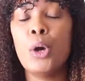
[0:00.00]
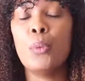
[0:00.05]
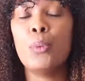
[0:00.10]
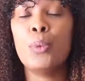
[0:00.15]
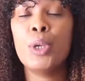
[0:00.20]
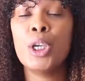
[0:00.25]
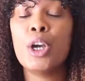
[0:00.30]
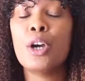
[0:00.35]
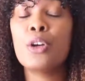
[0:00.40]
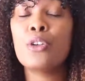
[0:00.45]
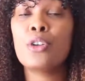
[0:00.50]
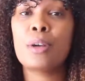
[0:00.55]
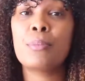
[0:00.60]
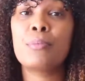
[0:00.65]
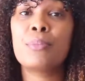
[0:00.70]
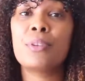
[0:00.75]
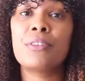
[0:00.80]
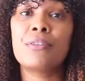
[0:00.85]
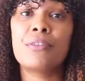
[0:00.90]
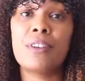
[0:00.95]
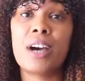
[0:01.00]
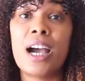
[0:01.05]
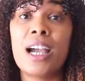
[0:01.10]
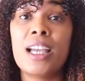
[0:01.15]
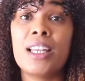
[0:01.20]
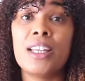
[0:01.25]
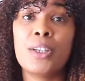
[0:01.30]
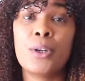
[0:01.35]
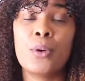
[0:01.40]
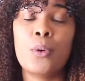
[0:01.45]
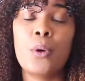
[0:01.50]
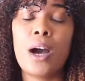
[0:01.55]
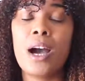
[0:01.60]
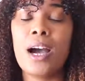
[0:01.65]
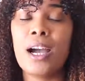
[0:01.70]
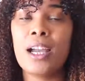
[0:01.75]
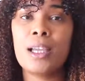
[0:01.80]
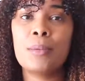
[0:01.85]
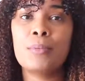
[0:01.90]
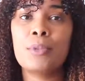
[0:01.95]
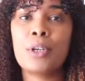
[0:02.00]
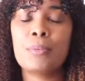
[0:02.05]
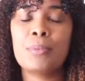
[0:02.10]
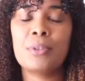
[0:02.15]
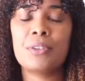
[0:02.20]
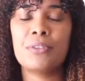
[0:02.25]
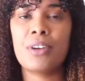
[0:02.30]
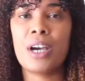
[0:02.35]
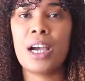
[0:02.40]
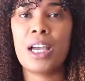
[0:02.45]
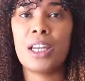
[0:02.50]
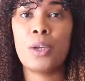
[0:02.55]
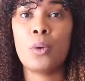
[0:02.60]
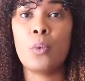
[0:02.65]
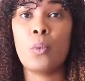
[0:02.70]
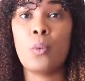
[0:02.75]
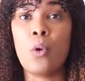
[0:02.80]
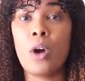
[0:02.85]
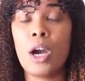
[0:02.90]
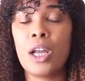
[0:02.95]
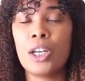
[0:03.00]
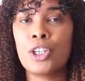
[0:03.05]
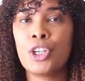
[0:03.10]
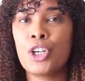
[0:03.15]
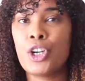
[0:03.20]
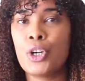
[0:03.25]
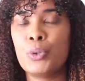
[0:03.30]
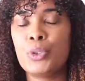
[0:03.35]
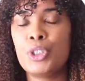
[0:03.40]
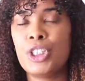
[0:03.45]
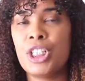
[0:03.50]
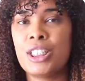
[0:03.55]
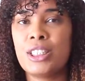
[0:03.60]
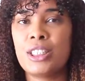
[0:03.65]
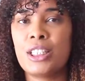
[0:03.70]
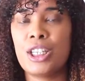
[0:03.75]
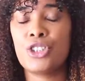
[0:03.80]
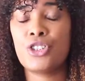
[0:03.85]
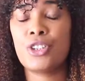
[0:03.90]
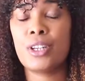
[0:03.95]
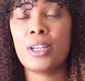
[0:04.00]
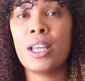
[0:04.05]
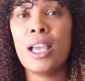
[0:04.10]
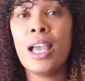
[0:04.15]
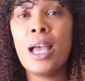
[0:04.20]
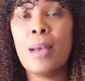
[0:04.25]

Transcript: we are not providing, or I am not providing, one coaching session,